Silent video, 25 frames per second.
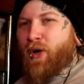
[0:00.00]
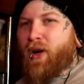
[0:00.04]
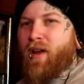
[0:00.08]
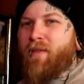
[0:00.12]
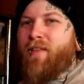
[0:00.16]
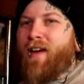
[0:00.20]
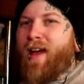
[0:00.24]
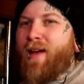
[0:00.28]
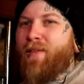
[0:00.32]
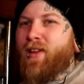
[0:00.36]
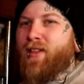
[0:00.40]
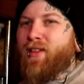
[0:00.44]

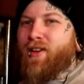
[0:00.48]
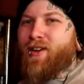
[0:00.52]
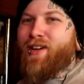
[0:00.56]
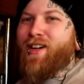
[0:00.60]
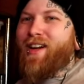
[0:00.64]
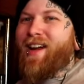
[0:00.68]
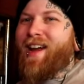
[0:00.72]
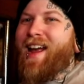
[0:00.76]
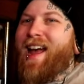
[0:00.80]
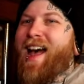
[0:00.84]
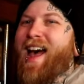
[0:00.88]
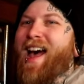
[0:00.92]
35 to
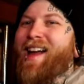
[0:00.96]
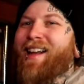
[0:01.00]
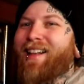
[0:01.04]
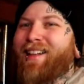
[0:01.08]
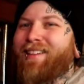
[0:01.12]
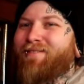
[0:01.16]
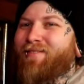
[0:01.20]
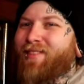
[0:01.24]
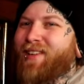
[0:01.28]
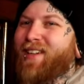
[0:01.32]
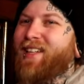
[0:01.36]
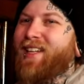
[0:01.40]
38,
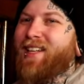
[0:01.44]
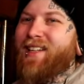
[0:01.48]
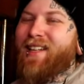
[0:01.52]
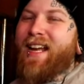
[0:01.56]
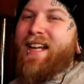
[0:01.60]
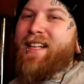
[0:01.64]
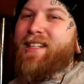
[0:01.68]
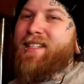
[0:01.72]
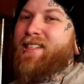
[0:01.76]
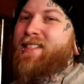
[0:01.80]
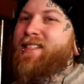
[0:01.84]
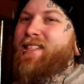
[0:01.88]
I'd really
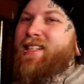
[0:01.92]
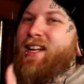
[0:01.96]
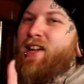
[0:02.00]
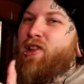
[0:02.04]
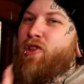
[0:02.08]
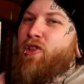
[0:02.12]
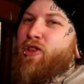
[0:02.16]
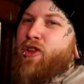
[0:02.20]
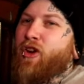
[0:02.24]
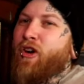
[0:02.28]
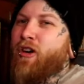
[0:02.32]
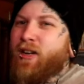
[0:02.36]
like to
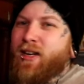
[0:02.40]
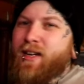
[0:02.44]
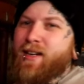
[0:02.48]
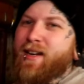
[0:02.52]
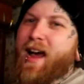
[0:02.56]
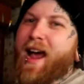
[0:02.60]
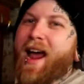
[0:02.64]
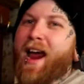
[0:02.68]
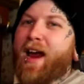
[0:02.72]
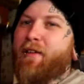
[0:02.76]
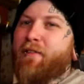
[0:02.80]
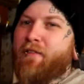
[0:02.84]
see
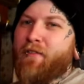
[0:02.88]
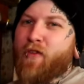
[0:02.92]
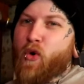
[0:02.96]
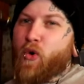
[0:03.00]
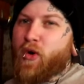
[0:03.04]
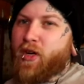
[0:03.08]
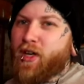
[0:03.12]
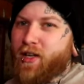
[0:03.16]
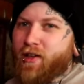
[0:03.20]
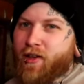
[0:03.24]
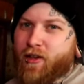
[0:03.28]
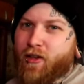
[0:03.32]
39,
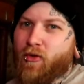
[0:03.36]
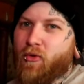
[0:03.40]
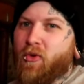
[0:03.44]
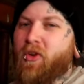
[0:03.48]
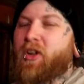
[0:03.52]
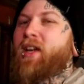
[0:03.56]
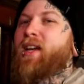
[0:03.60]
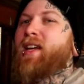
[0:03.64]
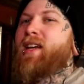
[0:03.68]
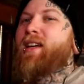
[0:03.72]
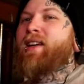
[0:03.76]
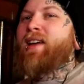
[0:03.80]

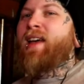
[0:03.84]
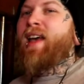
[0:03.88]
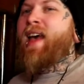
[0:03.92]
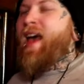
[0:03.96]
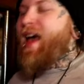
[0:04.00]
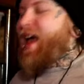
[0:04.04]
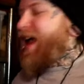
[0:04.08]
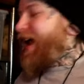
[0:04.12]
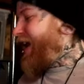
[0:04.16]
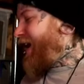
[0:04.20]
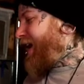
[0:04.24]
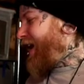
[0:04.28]
43.
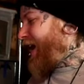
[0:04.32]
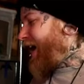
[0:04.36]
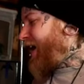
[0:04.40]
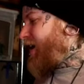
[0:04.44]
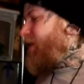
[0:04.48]
And